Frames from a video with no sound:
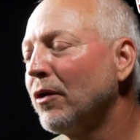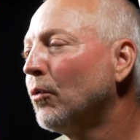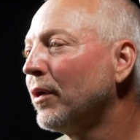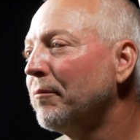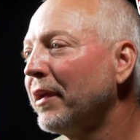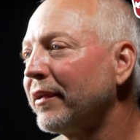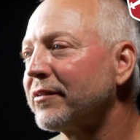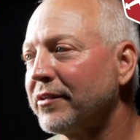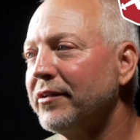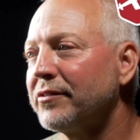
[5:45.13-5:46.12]
don't want to make
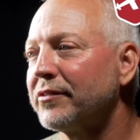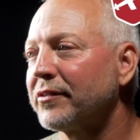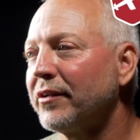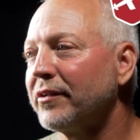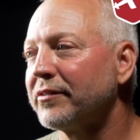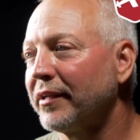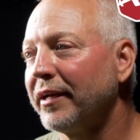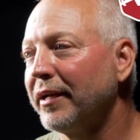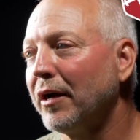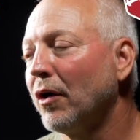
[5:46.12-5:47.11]
excuses because
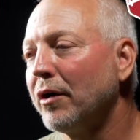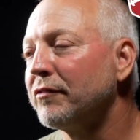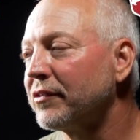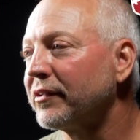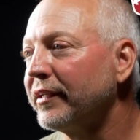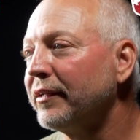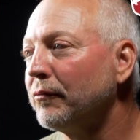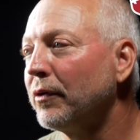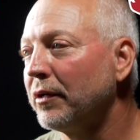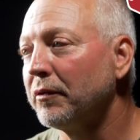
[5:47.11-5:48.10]
I obviously
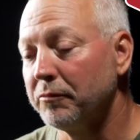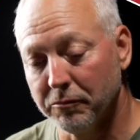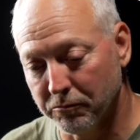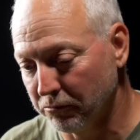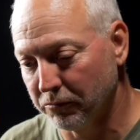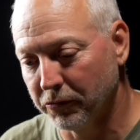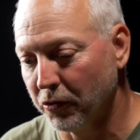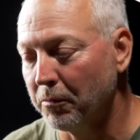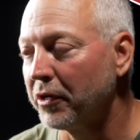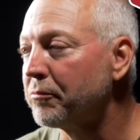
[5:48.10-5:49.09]

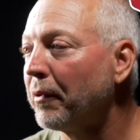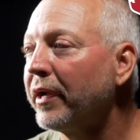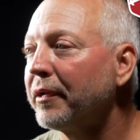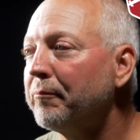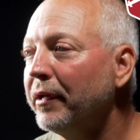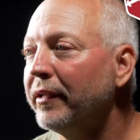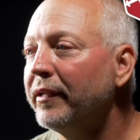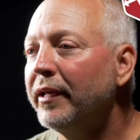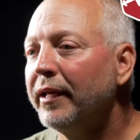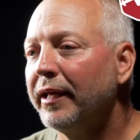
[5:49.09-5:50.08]
too much brake, but
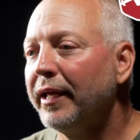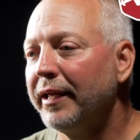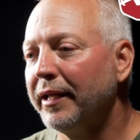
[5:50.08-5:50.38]
I